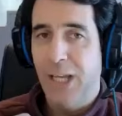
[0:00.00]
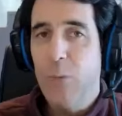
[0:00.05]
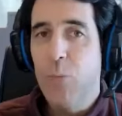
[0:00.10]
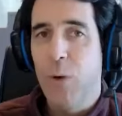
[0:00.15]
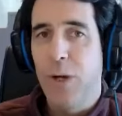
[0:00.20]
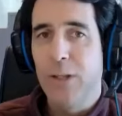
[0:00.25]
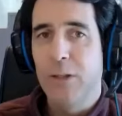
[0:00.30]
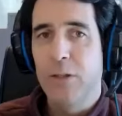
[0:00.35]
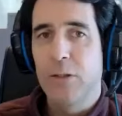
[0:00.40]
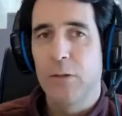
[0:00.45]
they
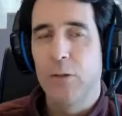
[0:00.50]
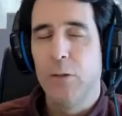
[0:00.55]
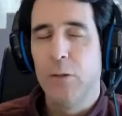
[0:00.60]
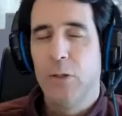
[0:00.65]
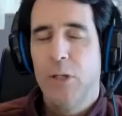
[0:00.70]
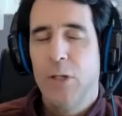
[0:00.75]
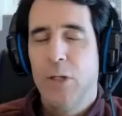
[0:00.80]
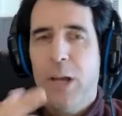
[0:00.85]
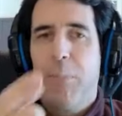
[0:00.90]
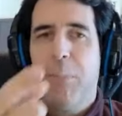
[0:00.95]
went
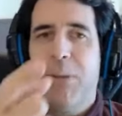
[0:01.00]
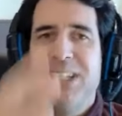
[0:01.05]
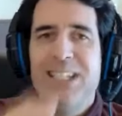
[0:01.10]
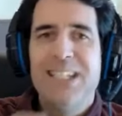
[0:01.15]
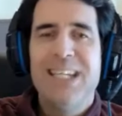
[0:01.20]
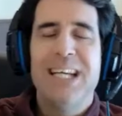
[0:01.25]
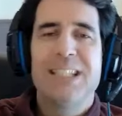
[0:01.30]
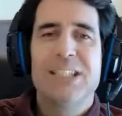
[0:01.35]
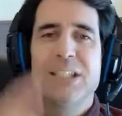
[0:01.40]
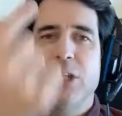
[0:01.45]
through, but
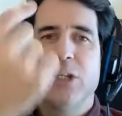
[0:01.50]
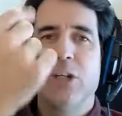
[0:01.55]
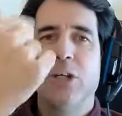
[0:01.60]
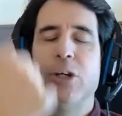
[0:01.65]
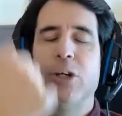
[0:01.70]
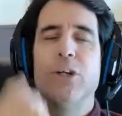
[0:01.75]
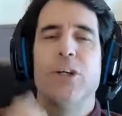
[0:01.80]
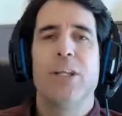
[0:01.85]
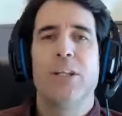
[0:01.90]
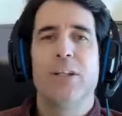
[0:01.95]
yes, they're
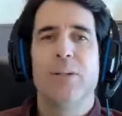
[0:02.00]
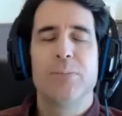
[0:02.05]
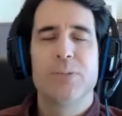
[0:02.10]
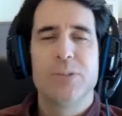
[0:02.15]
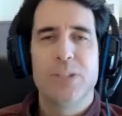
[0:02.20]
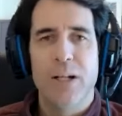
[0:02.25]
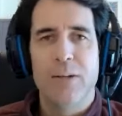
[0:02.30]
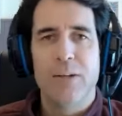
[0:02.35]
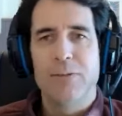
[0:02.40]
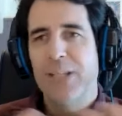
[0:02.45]
hurting
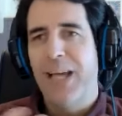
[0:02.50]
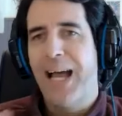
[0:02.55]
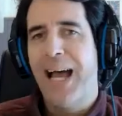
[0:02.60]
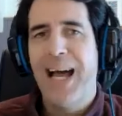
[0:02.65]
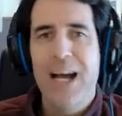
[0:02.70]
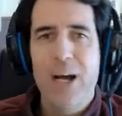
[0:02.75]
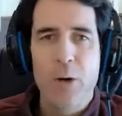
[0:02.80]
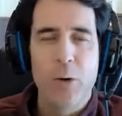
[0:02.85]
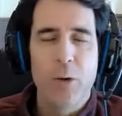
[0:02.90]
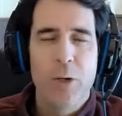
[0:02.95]
themselves.
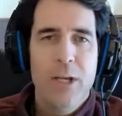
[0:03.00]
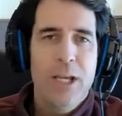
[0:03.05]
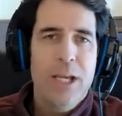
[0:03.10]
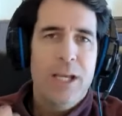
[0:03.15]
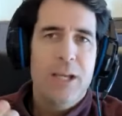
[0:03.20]
How?